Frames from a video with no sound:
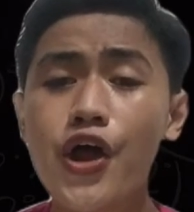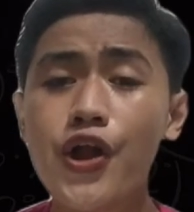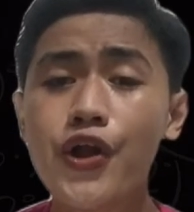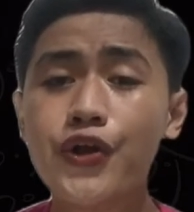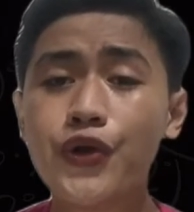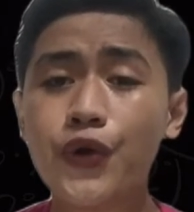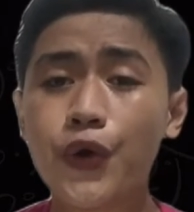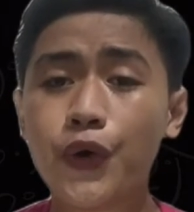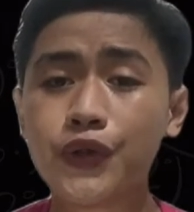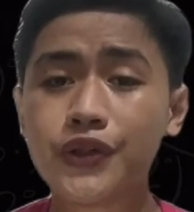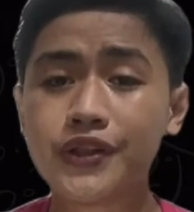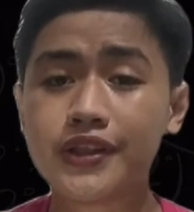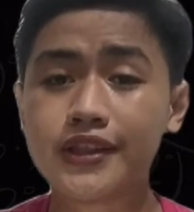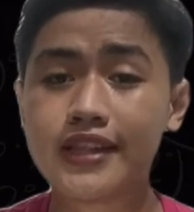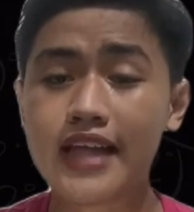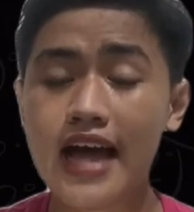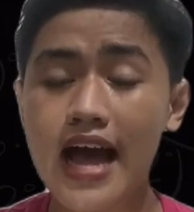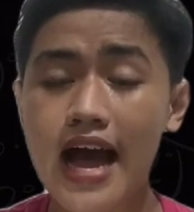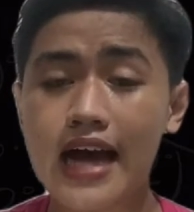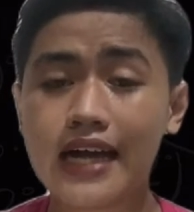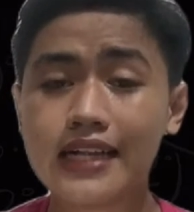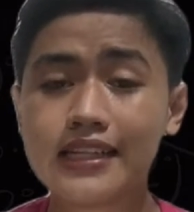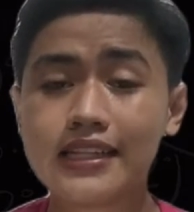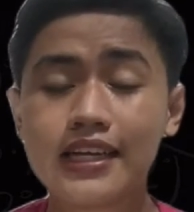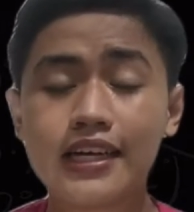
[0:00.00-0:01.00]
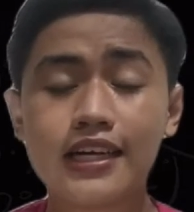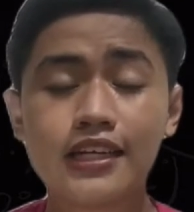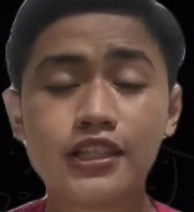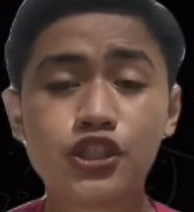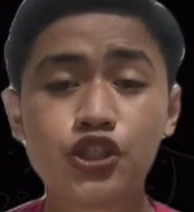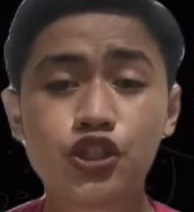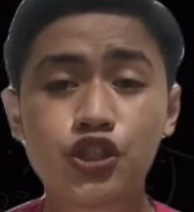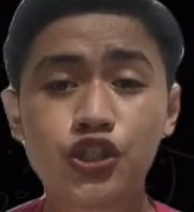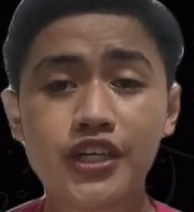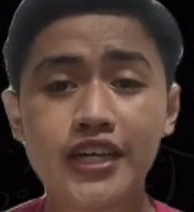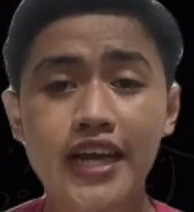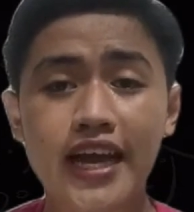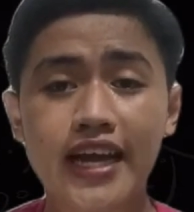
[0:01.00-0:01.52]
Note that
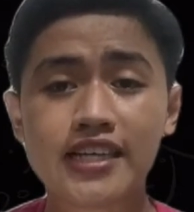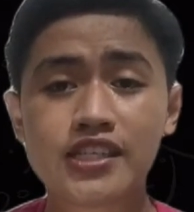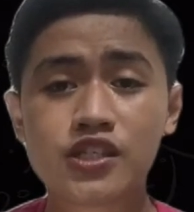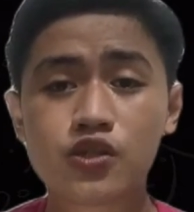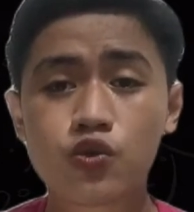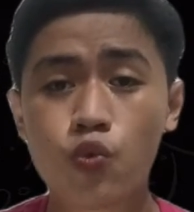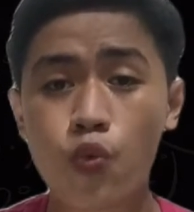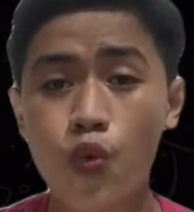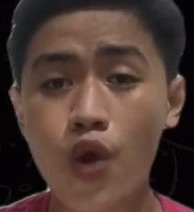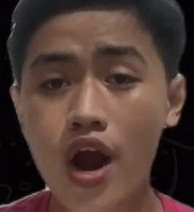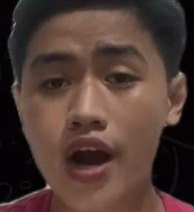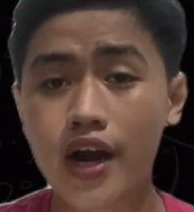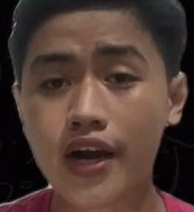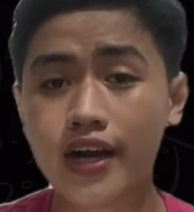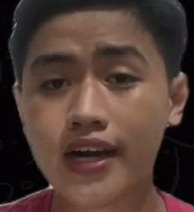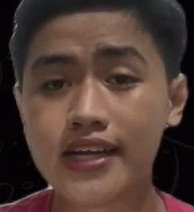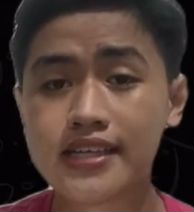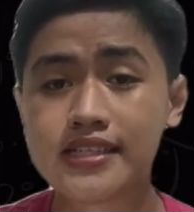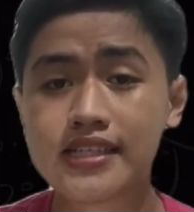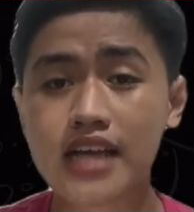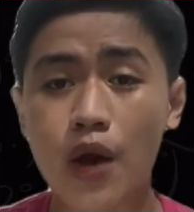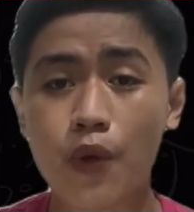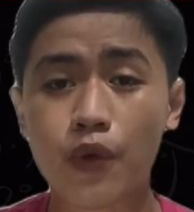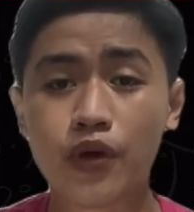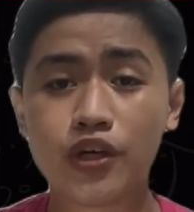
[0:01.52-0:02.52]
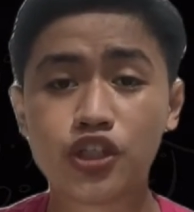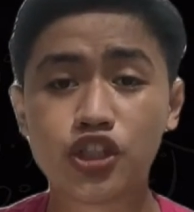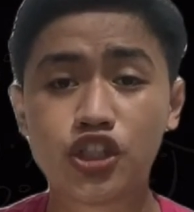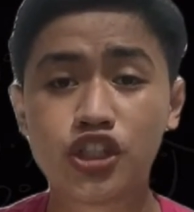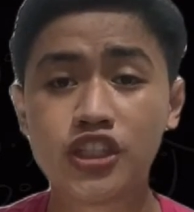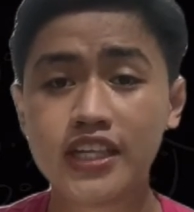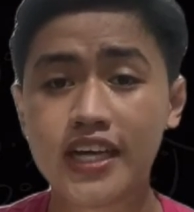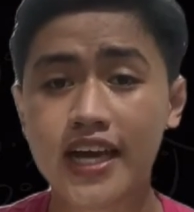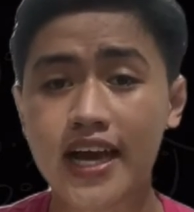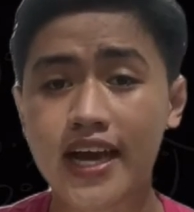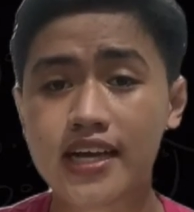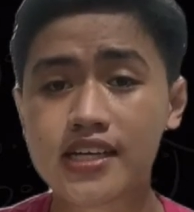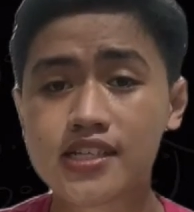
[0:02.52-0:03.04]
3x squared is our
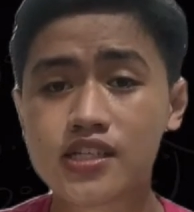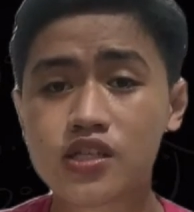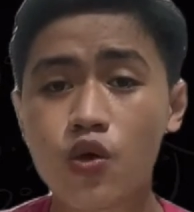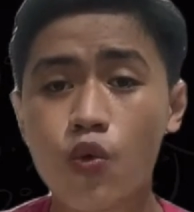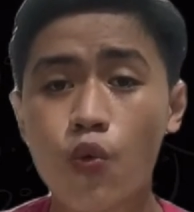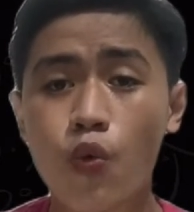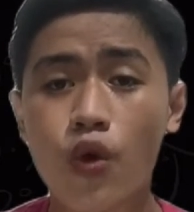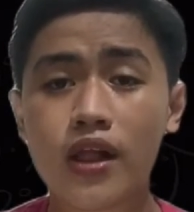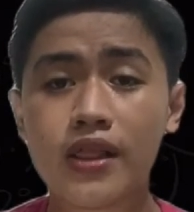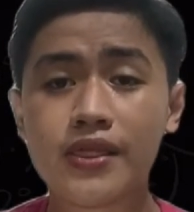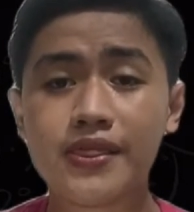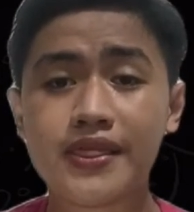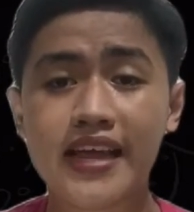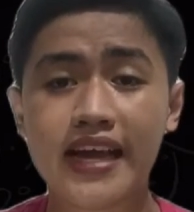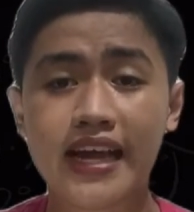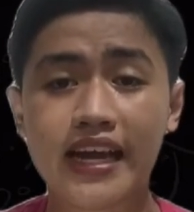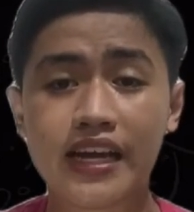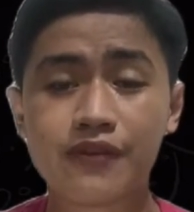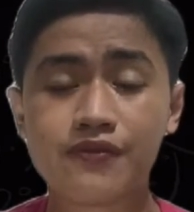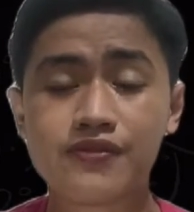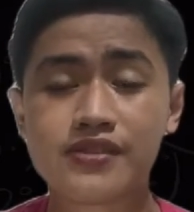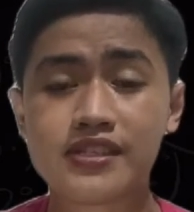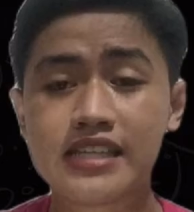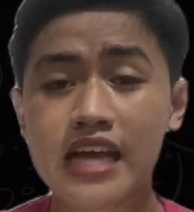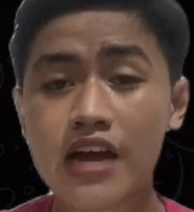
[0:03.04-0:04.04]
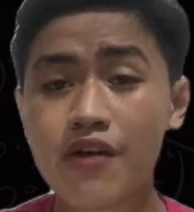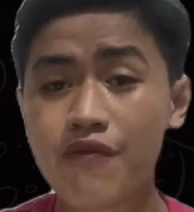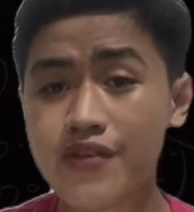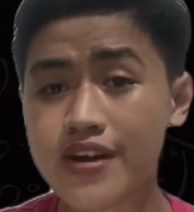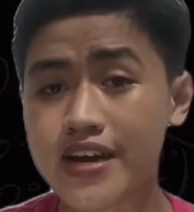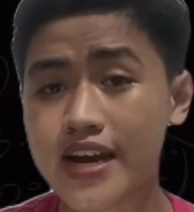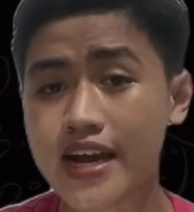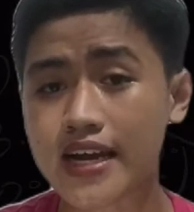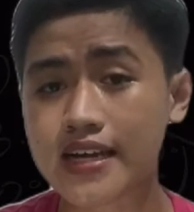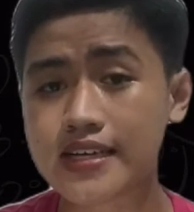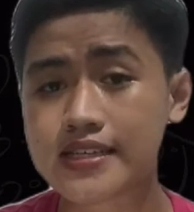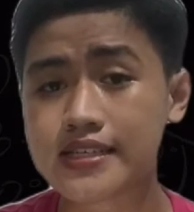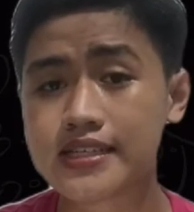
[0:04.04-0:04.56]
gx, while negative
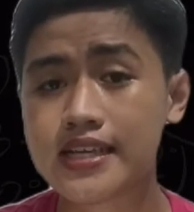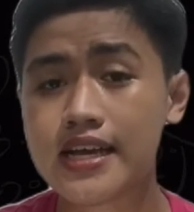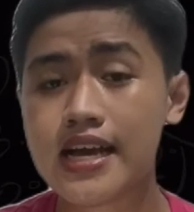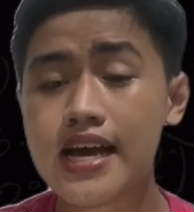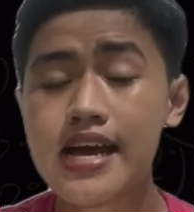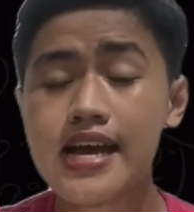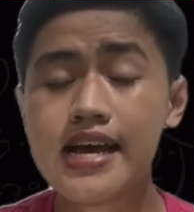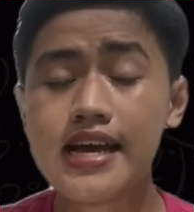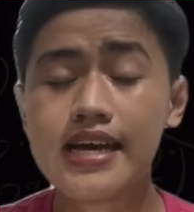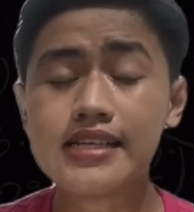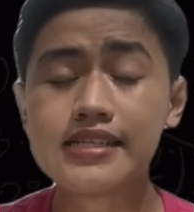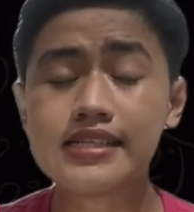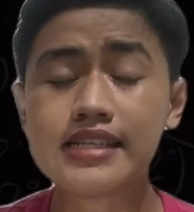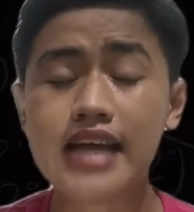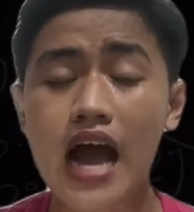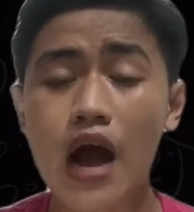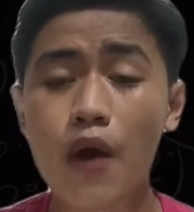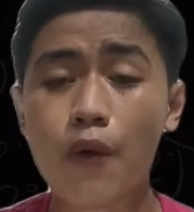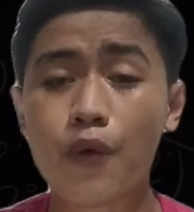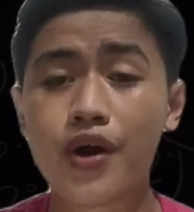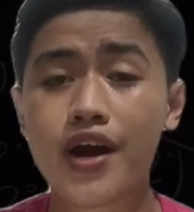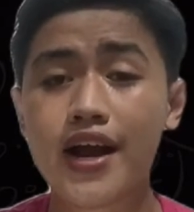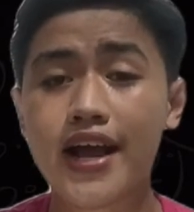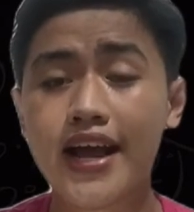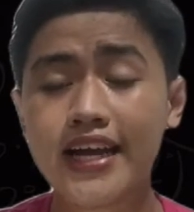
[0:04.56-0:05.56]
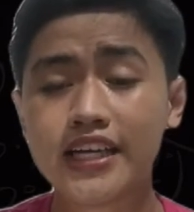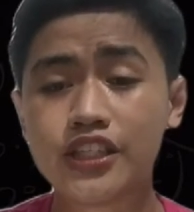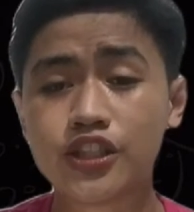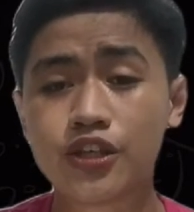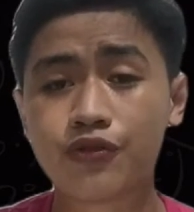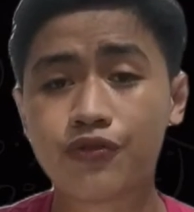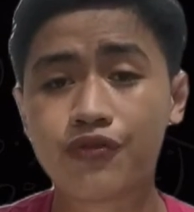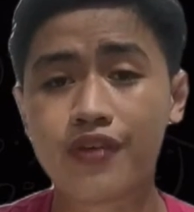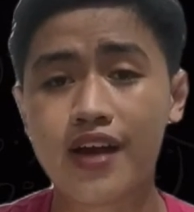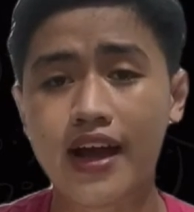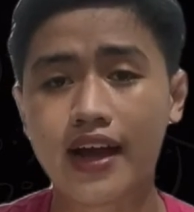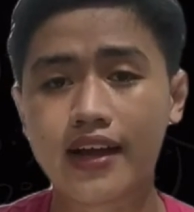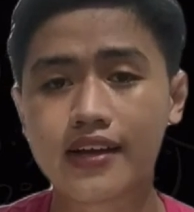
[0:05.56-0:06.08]
7x is our h
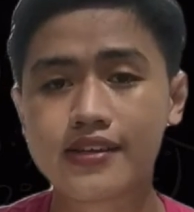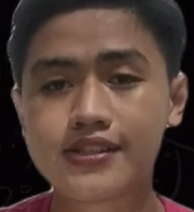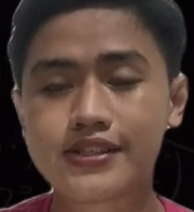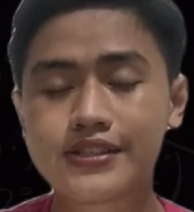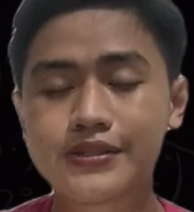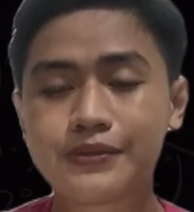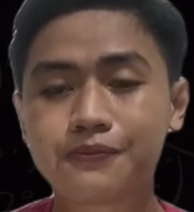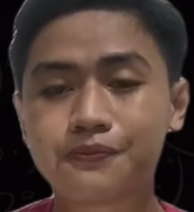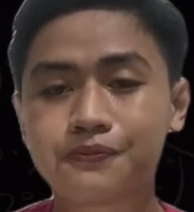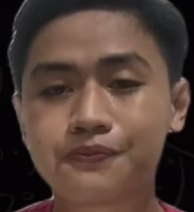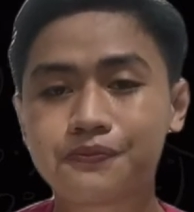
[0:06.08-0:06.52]
of x.